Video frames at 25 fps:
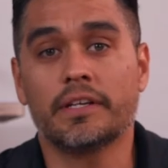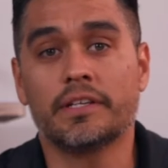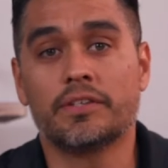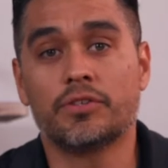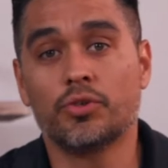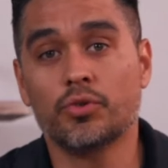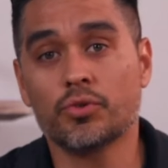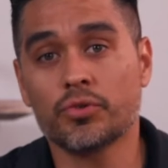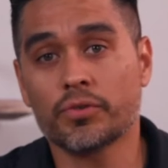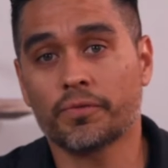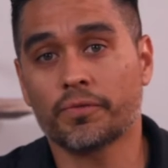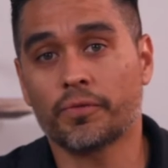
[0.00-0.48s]

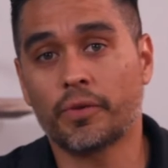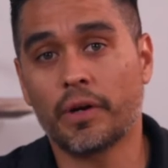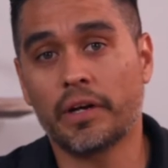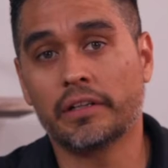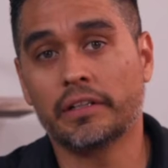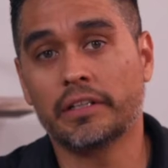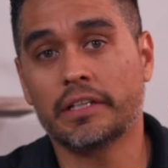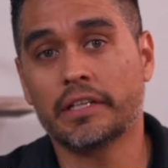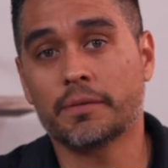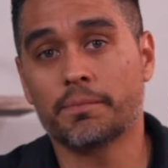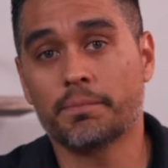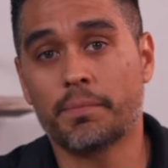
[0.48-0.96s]
it's
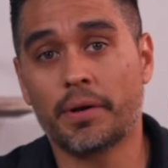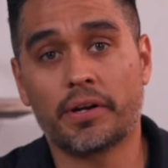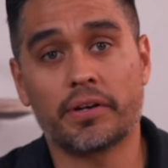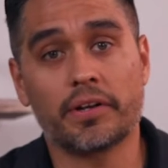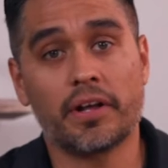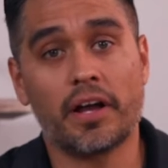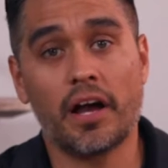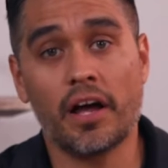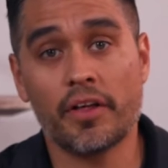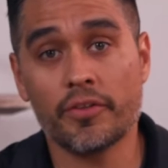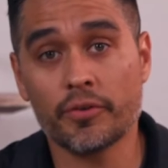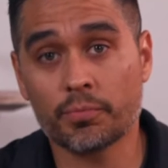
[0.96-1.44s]
user-friendly compared
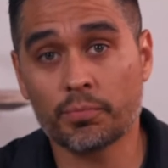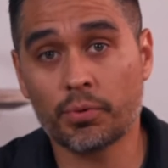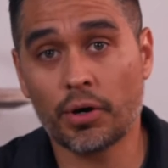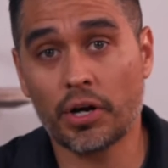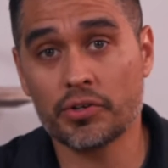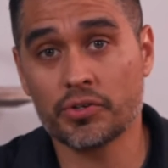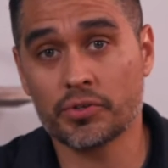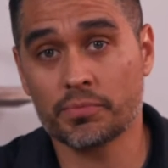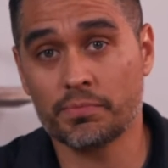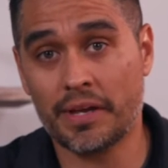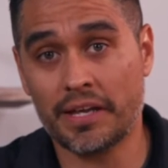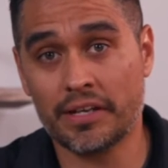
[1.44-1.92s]
to other
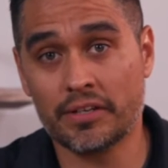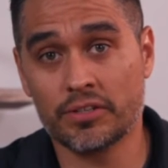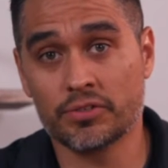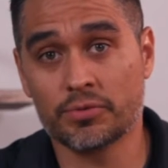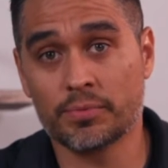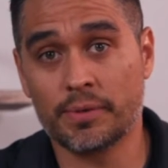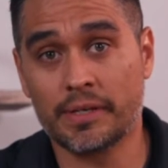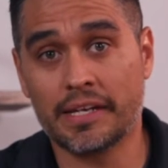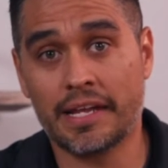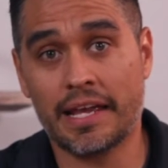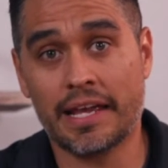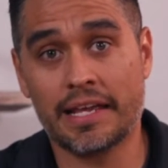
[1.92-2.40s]
project
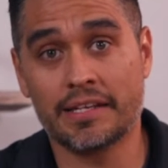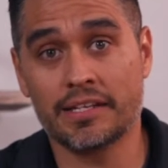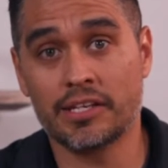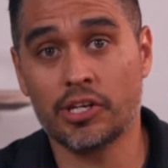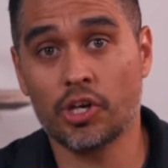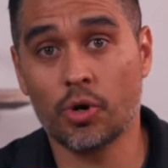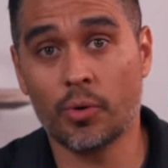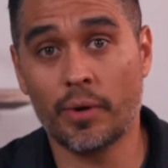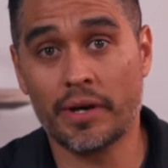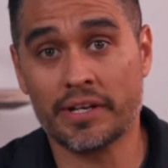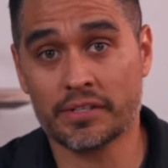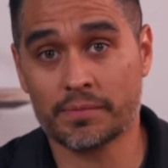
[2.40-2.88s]
management and
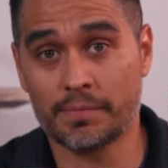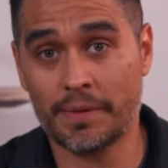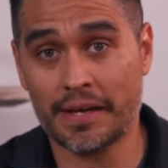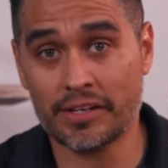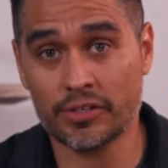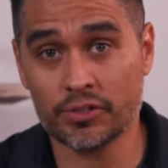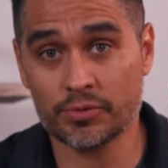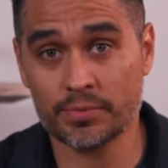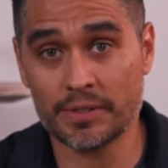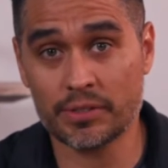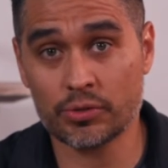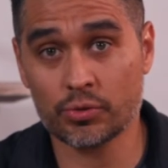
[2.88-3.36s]
EOS
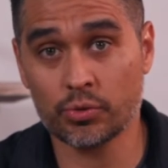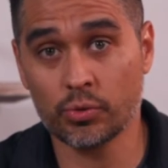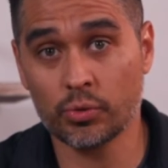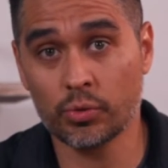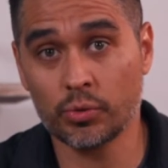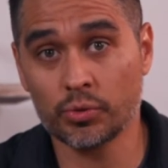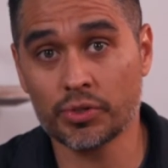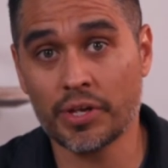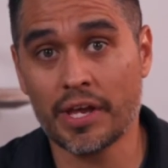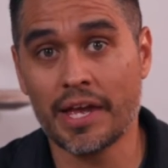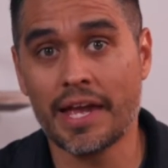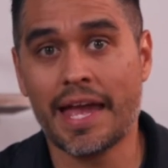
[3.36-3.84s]
management
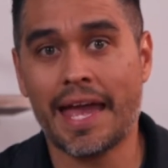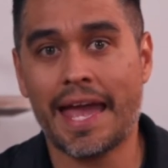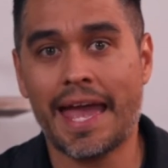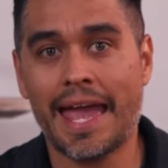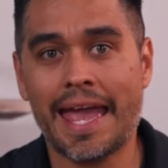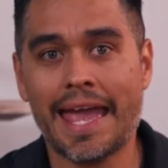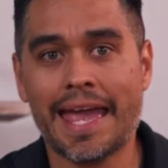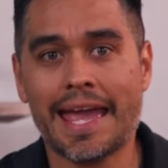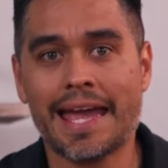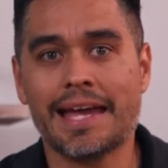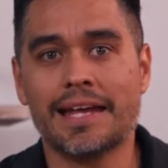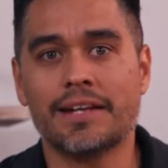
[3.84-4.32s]
tools,
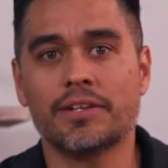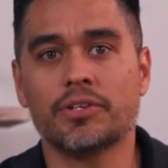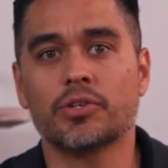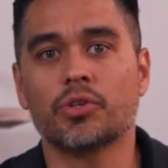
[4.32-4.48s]
and